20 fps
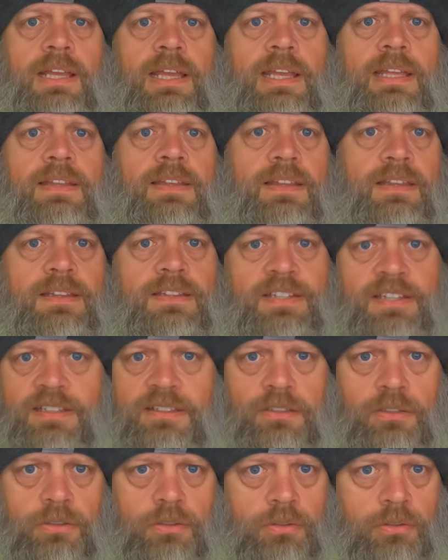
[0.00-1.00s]

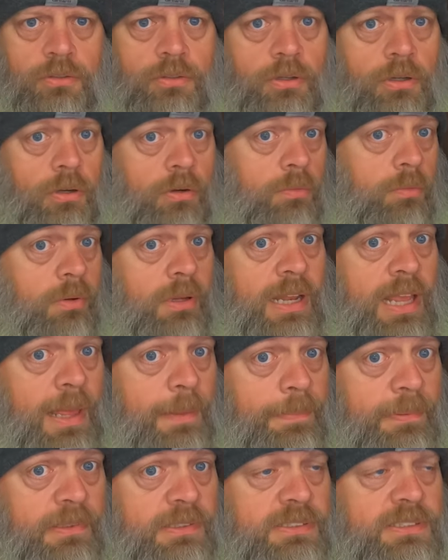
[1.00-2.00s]
until what
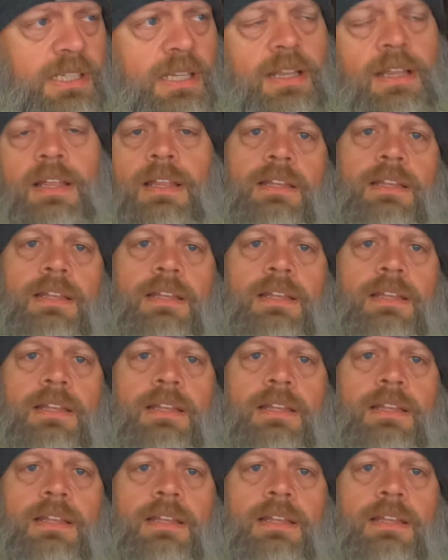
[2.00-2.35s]
happens?